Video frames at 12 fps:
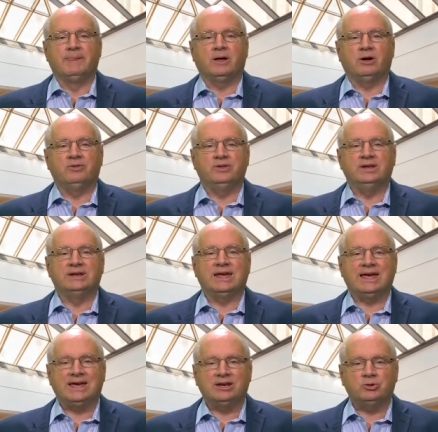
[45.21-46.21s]
on the
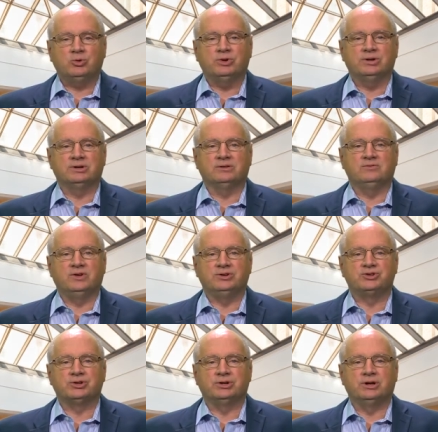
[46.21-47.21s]
inadequate
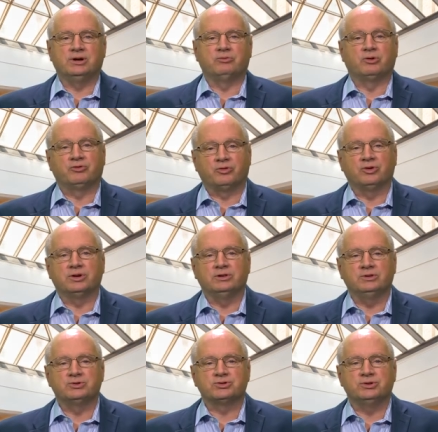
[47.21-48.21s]
convention of referring
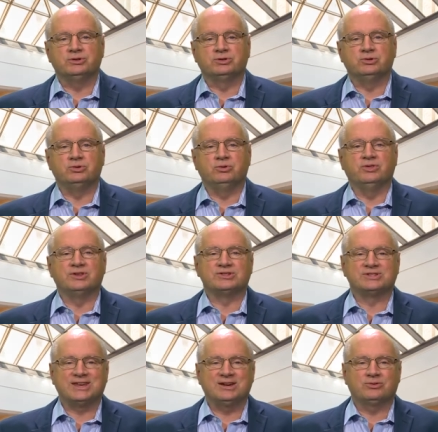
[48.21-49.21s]
loosely to the
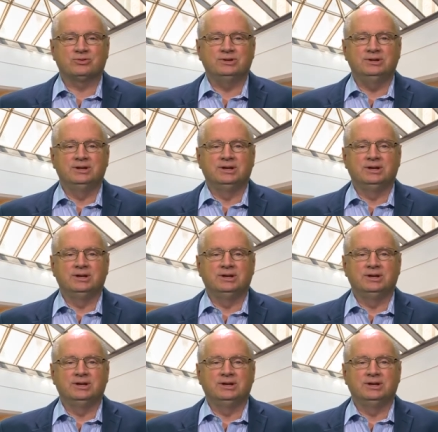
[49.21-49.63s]
sacred,